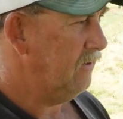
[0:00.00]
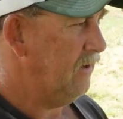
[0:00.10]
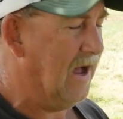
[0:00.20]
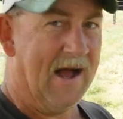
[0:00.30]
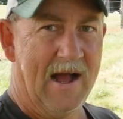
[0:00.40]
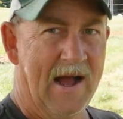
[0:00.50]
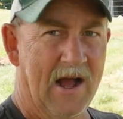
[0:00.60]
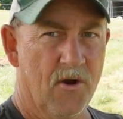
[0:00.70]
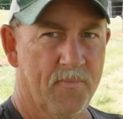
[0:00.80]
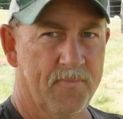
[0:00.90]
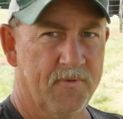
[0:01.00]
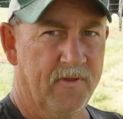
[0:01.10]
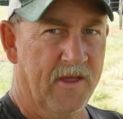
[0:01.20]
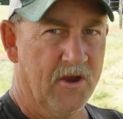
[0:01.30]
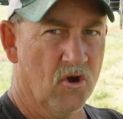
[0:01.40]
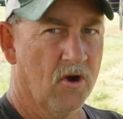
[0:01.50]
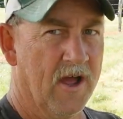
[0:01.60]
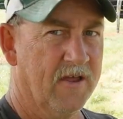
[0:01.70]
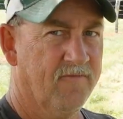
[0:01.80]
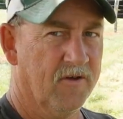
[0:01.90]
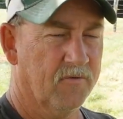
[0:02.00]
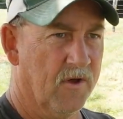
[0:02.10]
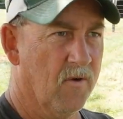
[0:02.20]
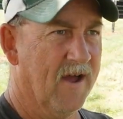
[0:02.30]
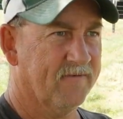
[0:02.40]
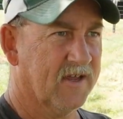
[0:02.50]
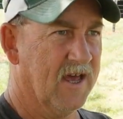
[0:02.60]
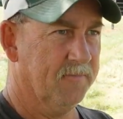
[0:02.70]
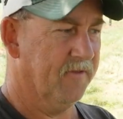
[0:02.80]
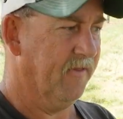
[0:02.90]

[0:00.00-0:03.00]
I hope that your hayfield don't have to come to